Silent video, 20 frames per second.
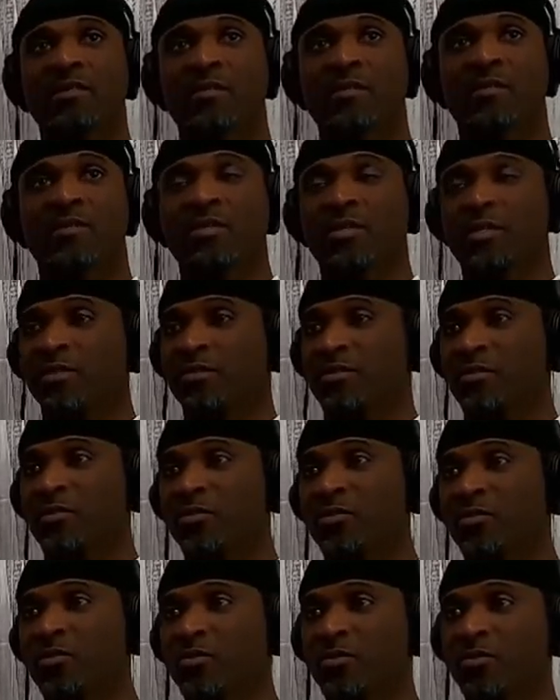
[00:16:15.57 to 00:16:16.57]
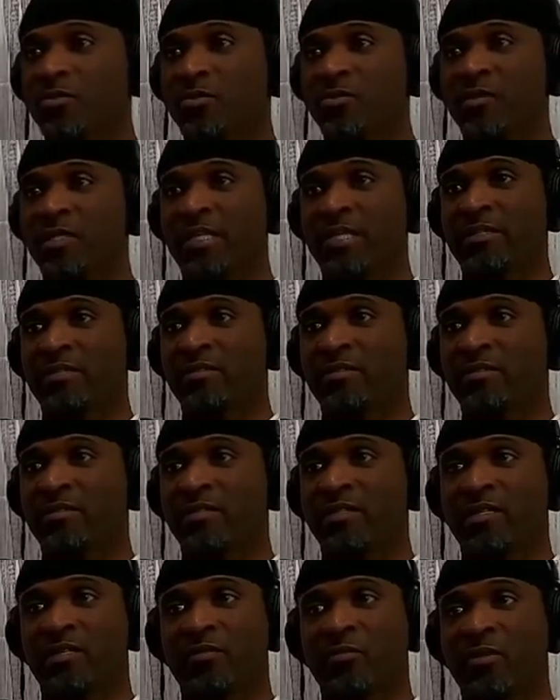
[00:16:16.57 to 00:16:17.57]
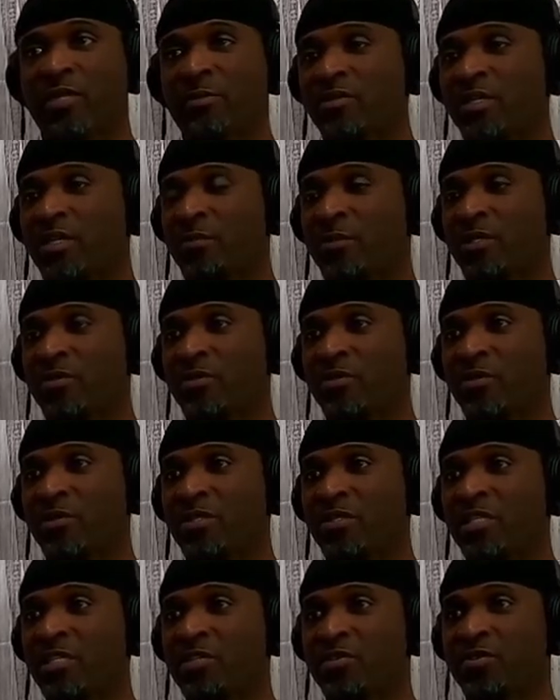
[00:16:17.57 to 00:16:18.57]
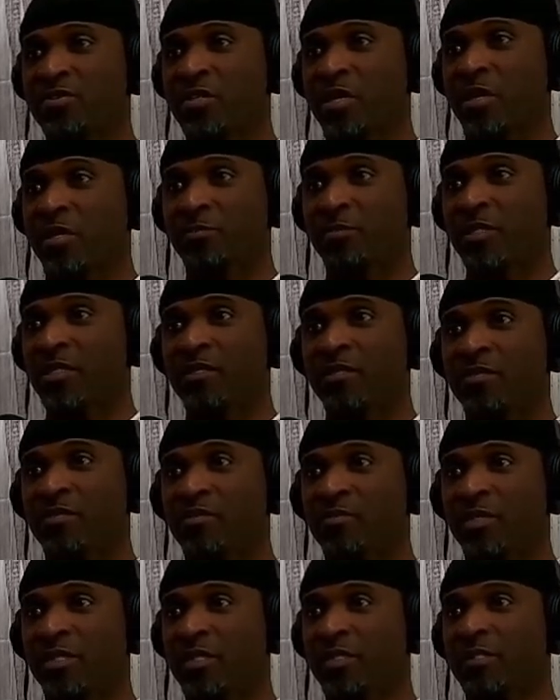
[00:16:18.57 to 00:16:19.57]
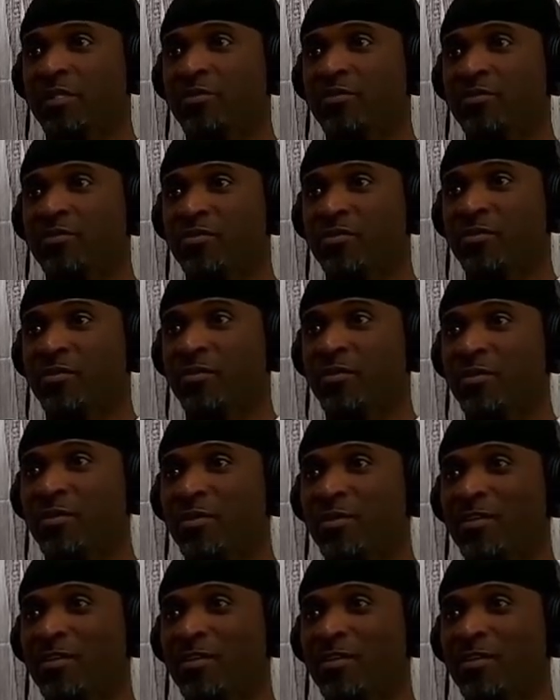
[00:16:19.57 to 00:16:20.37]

going to school at uh, Webster Elementary where teachers taught me 20 years. Right.